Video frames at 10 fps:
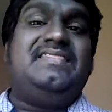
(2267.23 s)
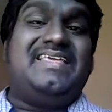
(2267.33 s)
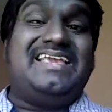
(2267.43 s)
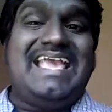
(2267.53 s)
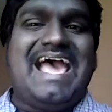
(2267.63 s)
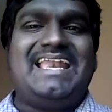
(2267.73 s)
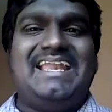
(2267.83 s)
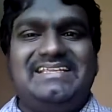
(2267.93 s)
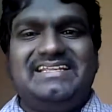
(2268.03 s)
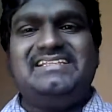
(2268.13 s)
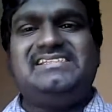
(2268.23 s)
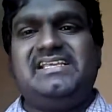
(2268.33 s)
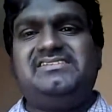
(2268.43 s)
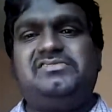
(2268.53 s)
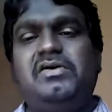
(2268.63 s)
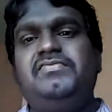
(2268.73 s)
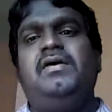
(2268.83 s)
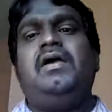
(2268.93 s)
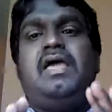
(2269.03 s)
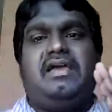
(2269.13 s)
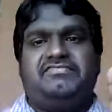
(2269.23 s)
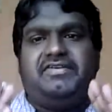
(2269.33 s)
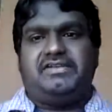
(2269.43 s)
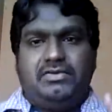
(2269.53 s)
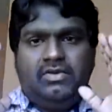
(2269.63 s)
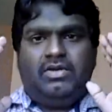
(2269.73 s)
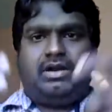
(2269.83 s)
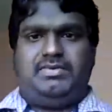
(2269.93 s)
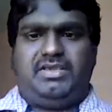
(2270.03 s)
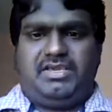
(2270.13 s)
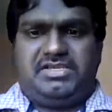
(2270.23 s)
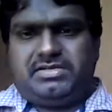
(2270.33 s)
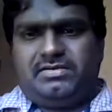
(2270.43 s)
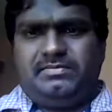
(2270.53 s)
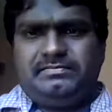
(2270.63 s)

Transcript: the characteristics of effective communication.